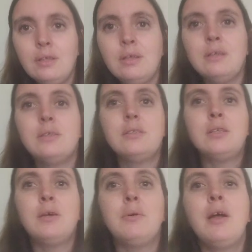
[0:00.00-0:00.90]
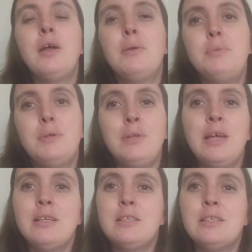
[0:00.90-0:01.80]
Yeah, so I hope you
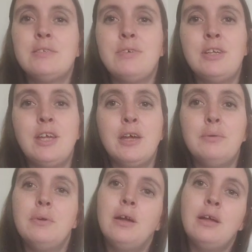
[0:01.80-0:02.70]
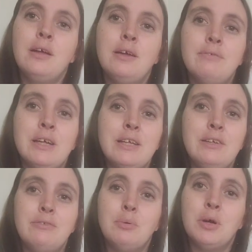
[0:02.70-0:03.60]
liked this video. Thank
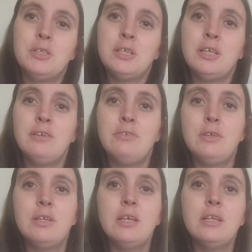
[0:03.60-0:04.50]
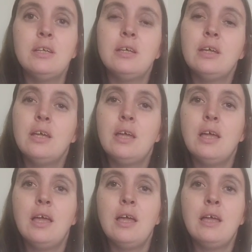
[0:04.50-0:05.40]
you for watching if you did,
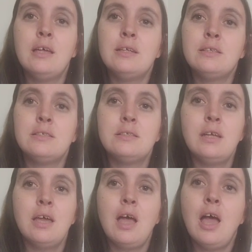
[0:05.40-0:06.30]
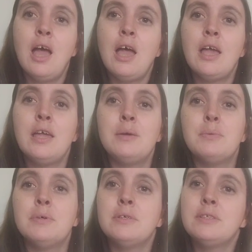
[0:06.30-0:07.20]
and yeah, I
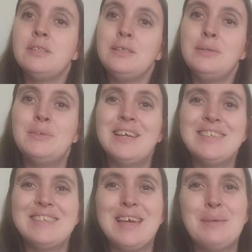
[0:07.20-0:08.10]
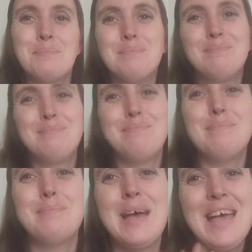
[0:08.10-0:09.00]
will see you next time.
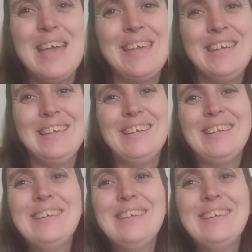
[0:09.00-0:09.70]
Bye!